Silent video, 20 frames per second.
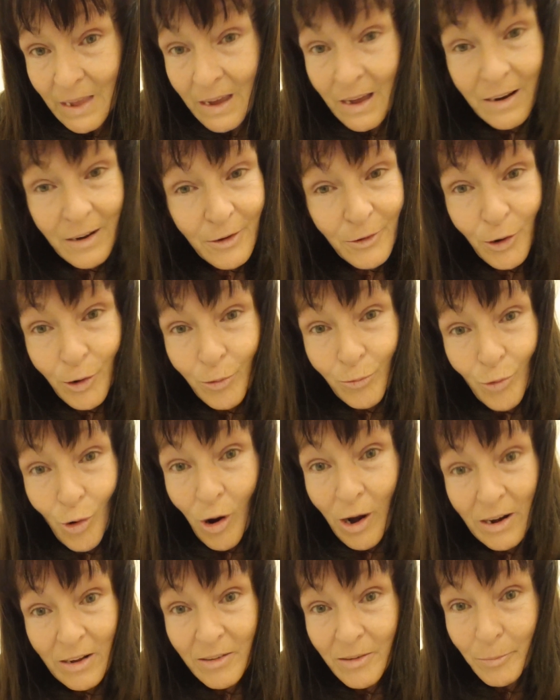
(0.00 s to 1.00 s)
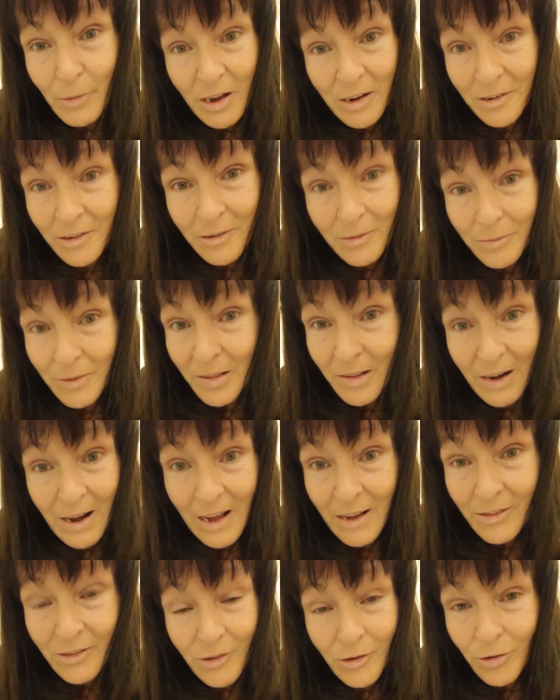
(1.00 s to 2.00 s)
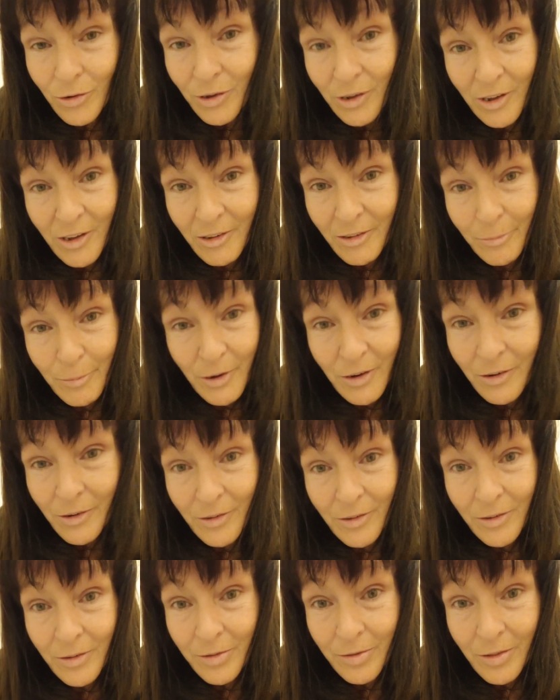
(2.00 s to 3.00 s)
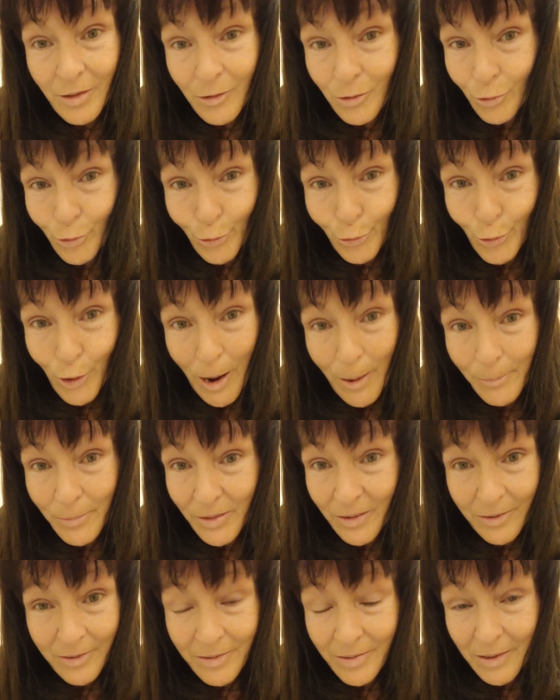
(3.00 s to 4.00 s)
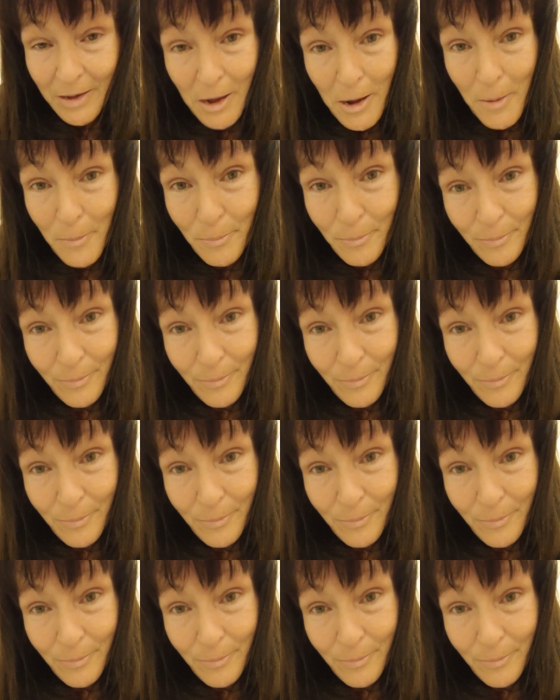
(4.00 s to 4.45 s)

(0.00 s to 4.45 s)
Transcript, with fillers: And I don't write as much for the last two years because the Lord wrapped this thing up.